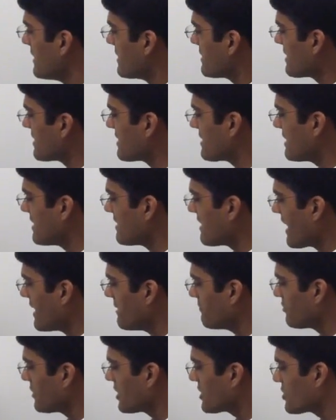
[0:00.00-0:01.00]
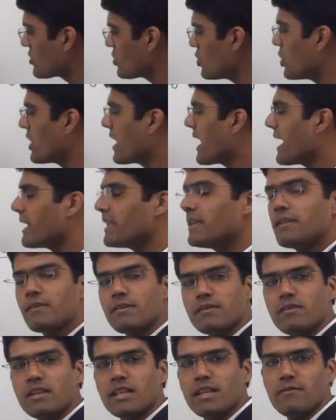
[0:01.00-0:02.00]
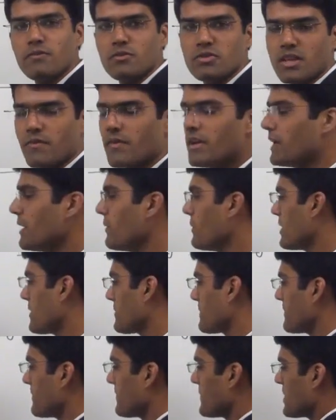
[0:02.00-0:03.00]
69 plus 2 carry will give you 71.